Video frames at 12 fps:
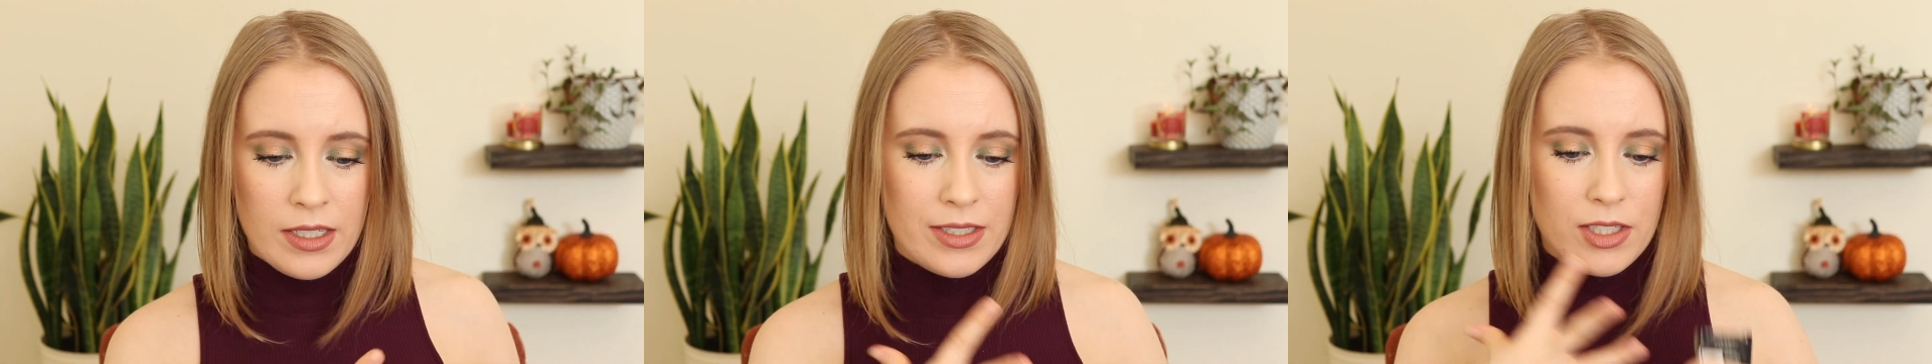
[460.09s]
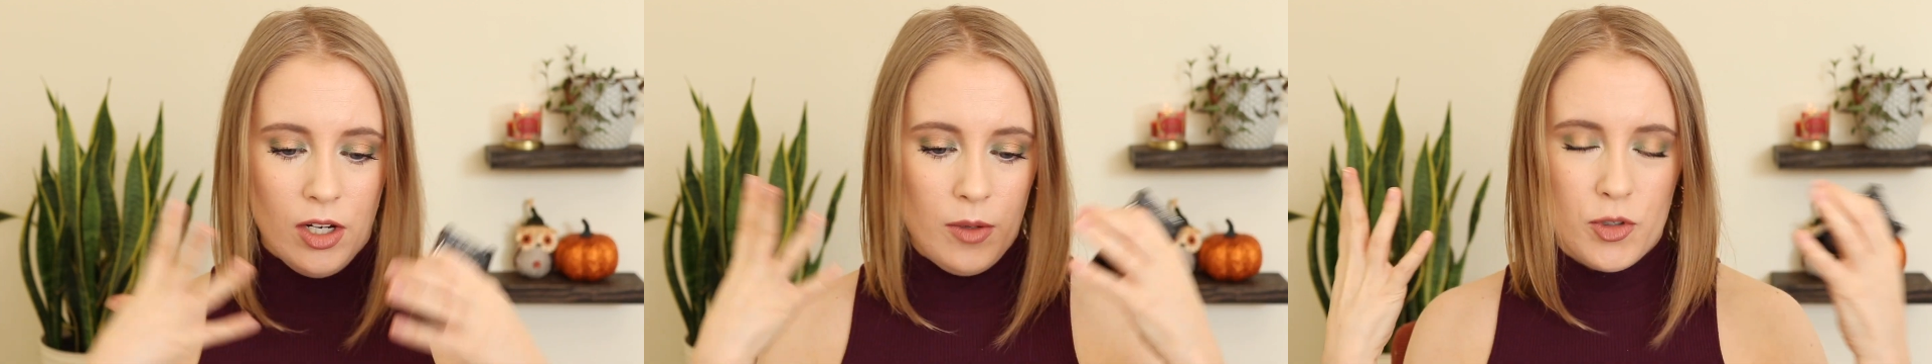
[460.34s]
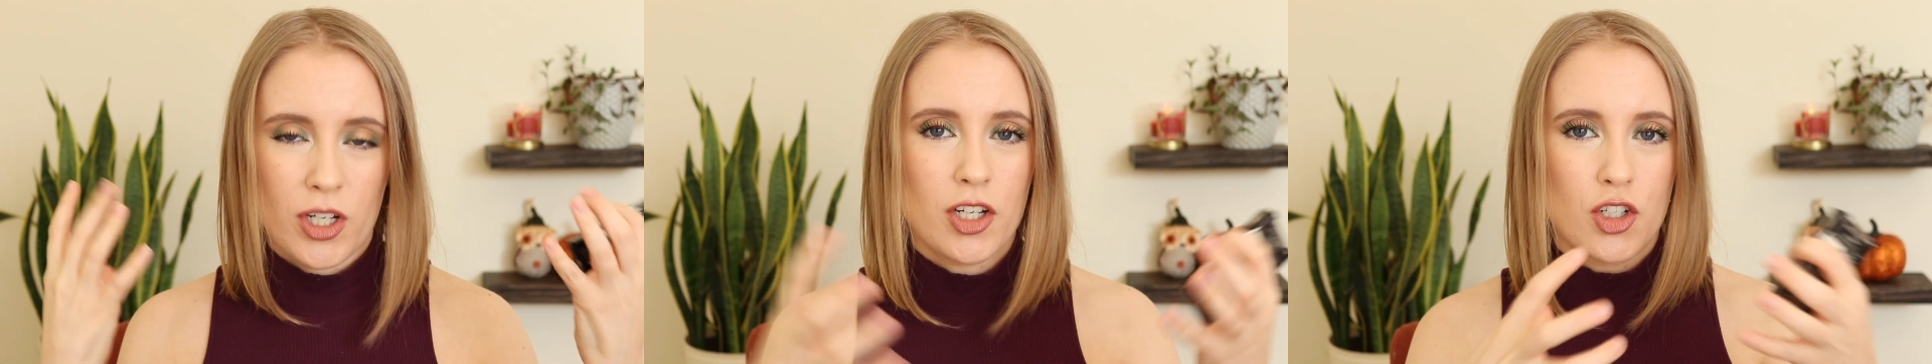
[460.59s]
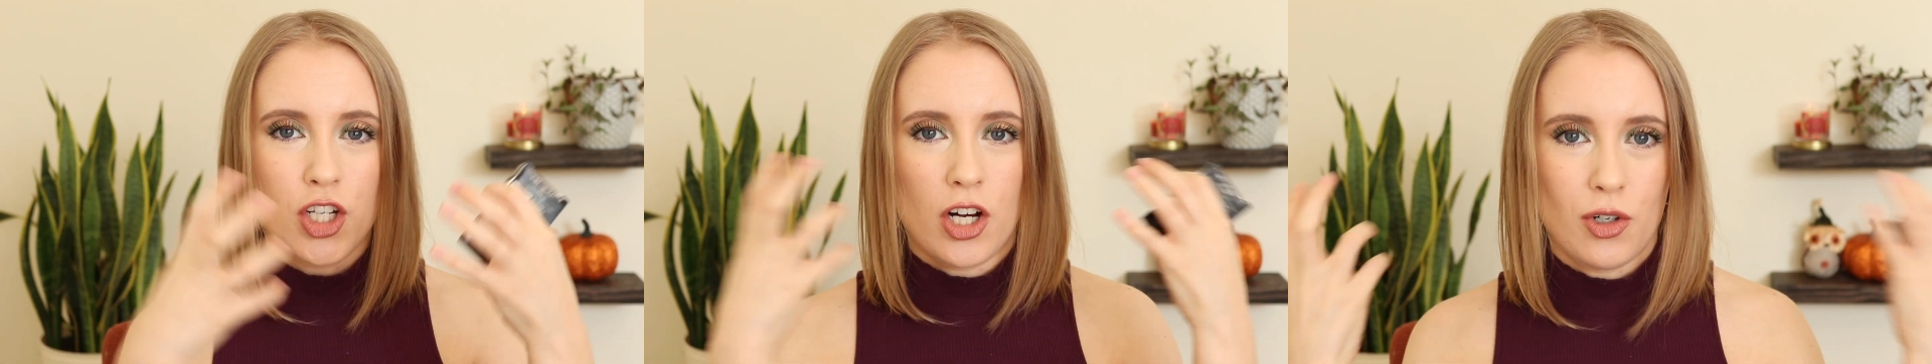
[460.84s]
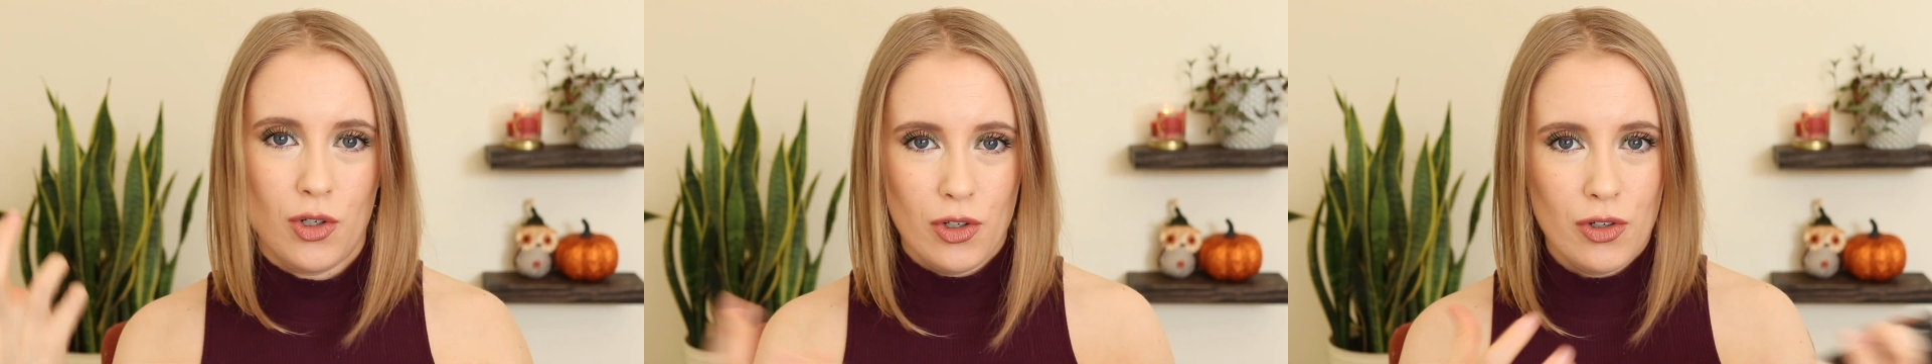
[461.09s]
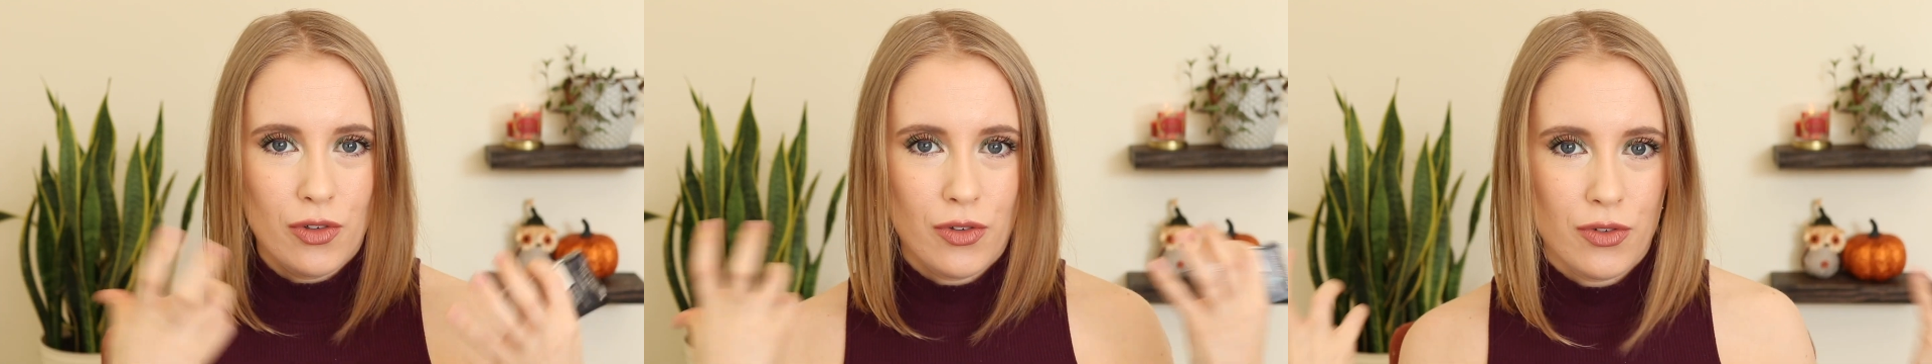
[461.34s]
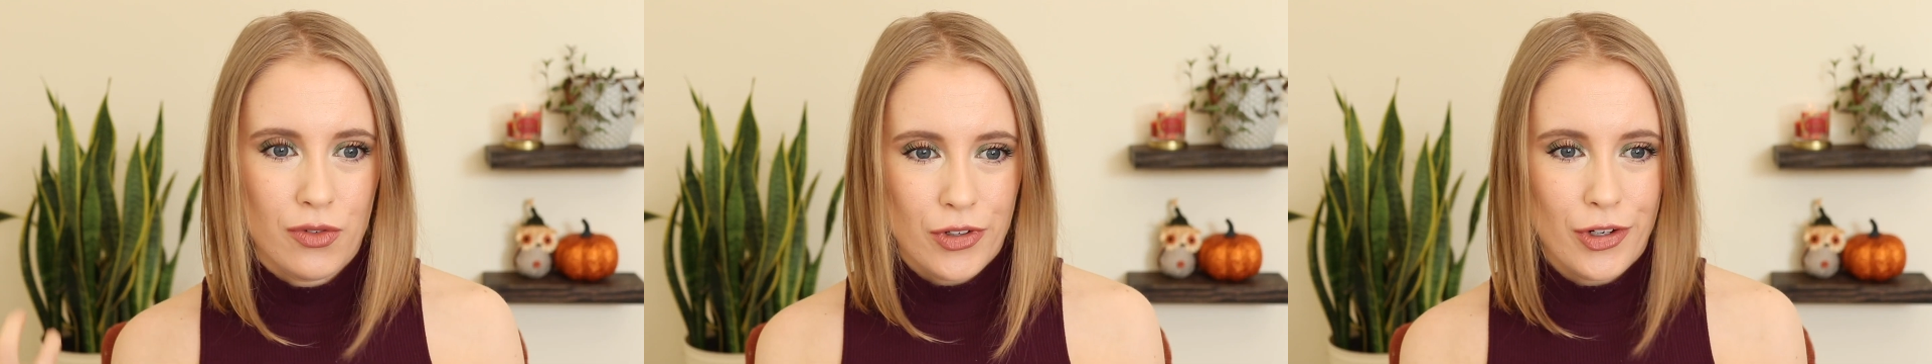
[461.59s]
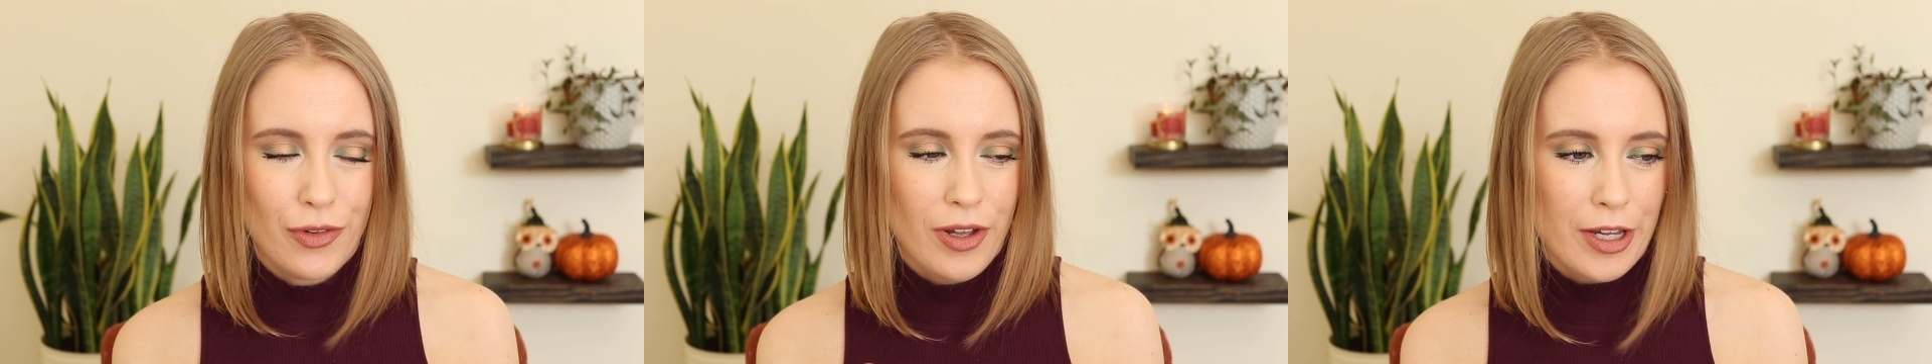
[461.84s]
So I'm trying to juggle
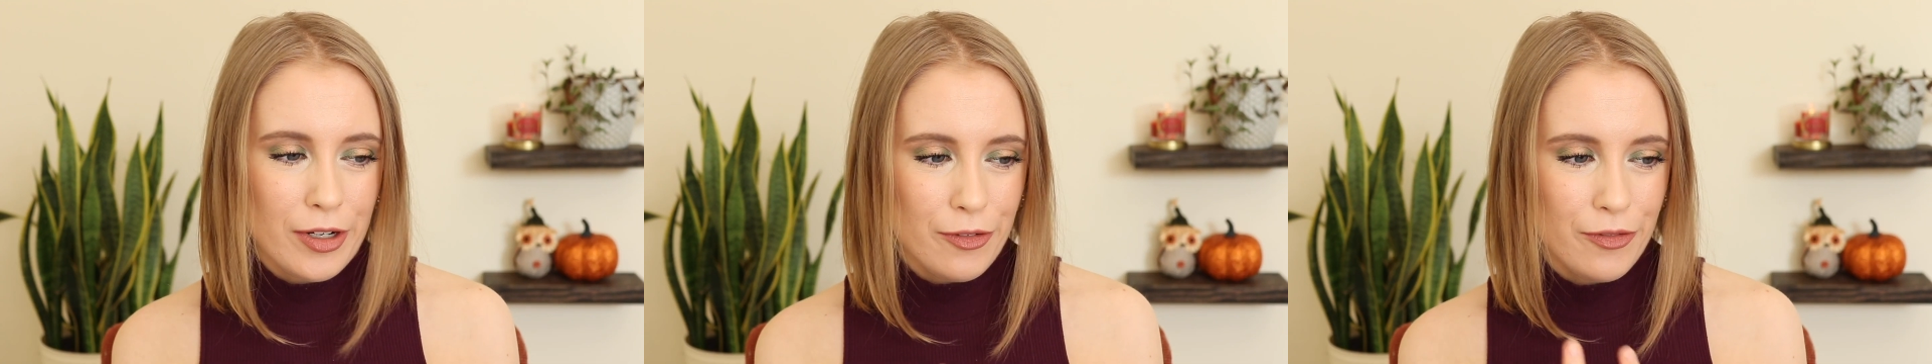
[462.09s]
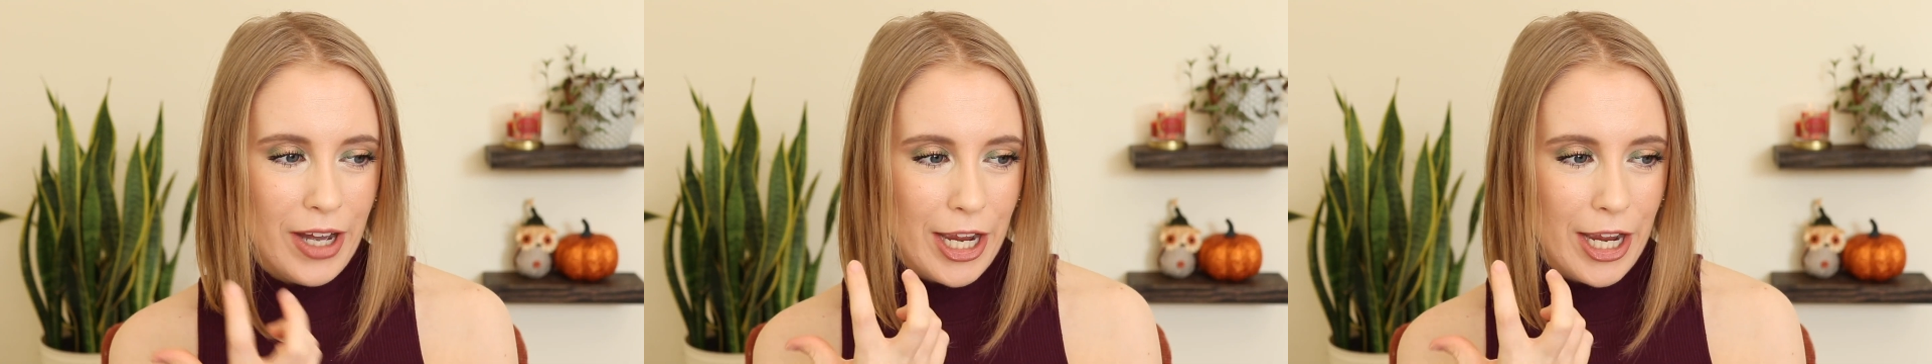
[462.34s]
a lot of